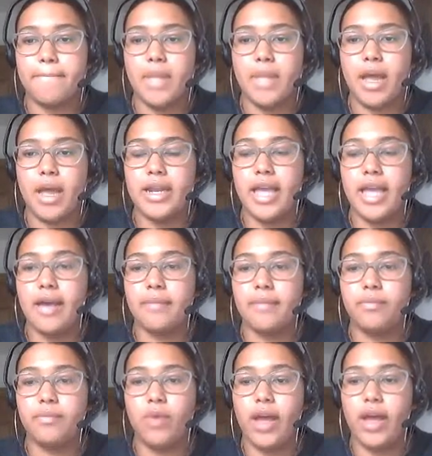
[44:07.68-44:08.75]
And yeah,
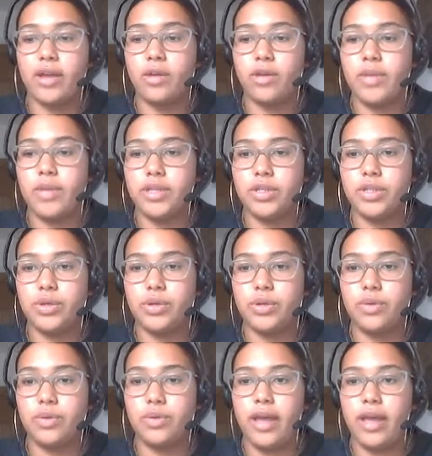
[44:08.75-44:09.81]
we're coming
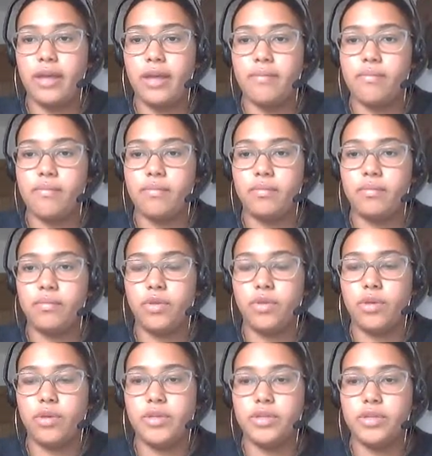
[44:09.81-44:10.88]
to
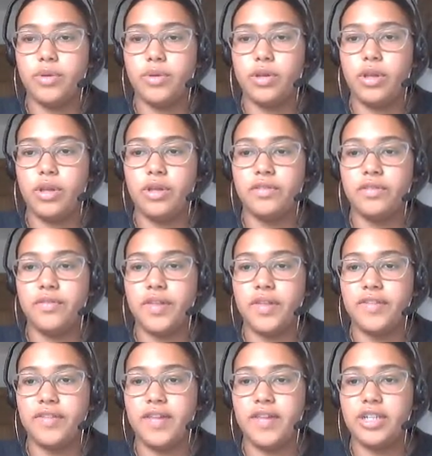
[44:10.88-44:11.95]
a close of
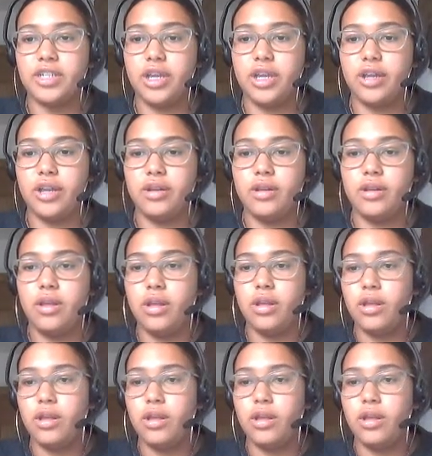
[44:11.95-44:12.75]
this session,